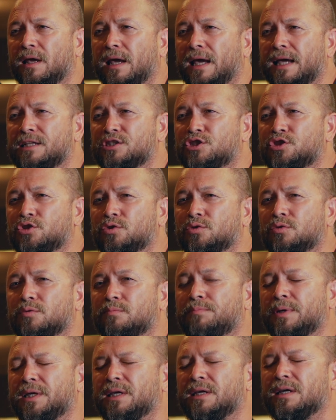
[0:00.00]
and to
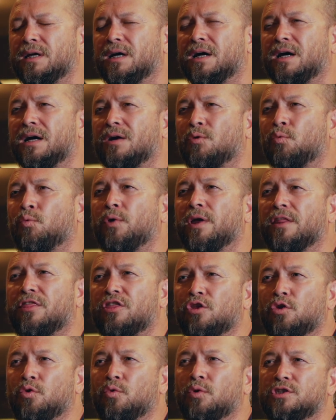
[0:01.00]
be
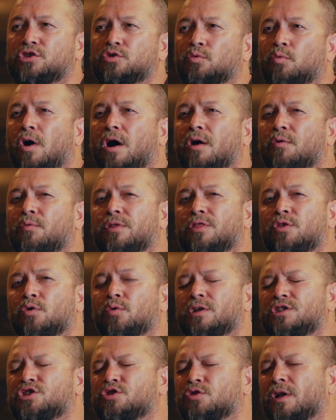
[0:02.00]
with You and to walk with You
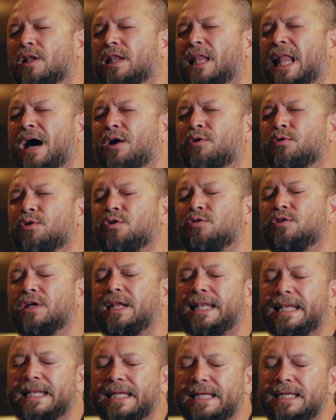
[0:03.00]
and to allow You to
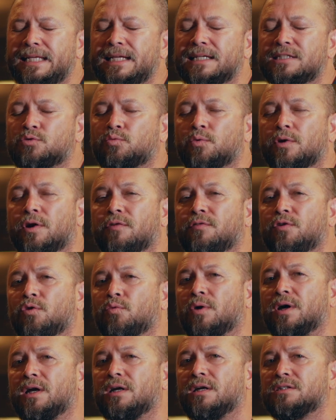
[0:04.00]
lead us wherever You
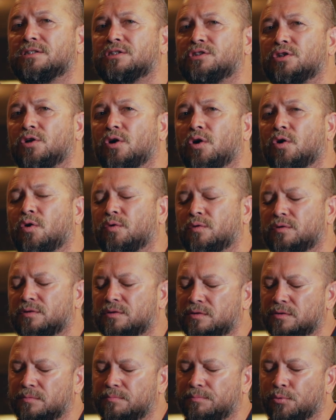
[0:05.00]
want us to go,
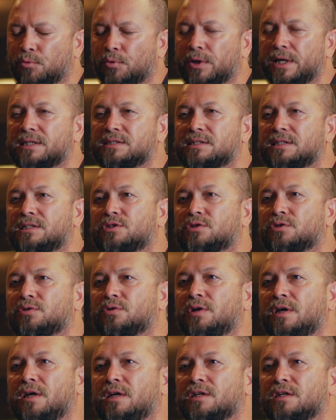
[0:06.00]
to bring us into